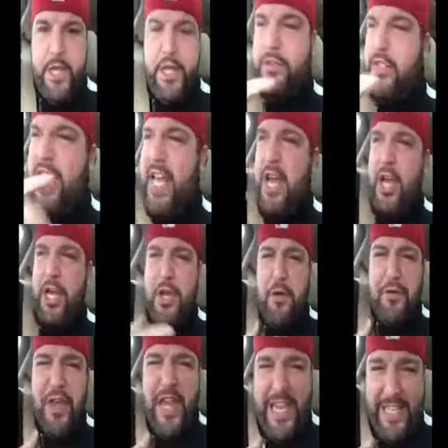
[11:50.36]
You see,
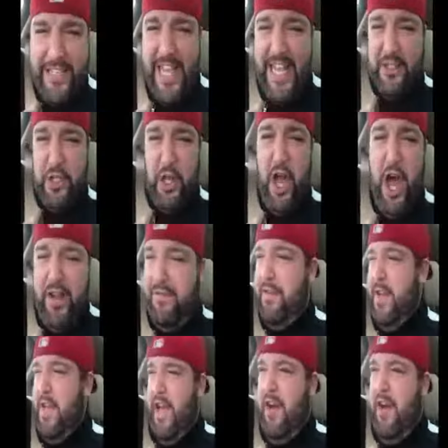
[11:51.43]
you think it takes a lot of,